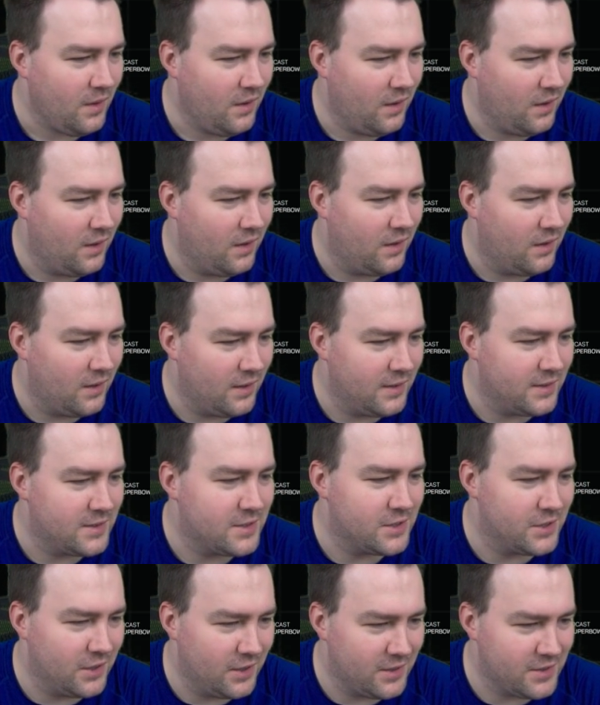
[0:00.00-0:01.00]

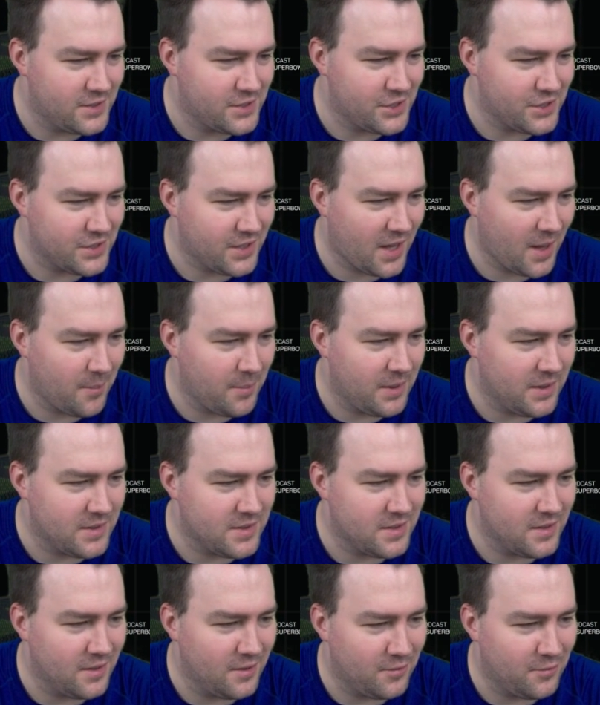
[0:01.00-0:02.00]
It's just cap
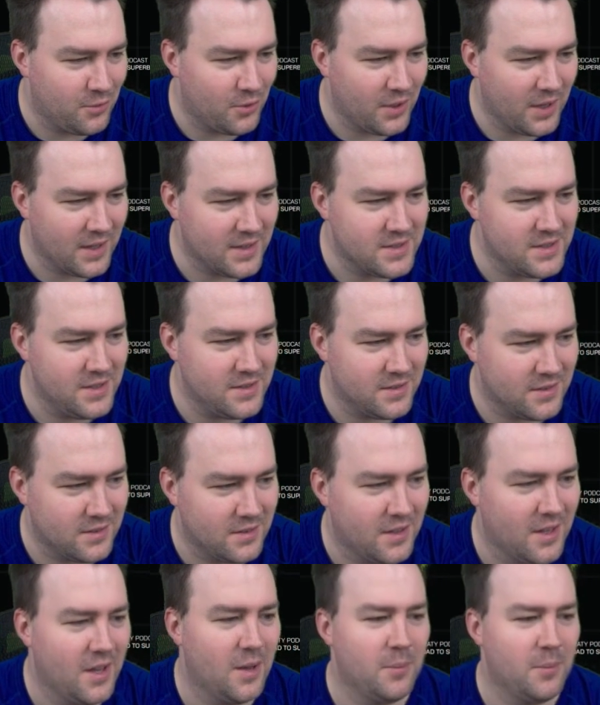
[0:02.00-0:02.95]
hits for next season,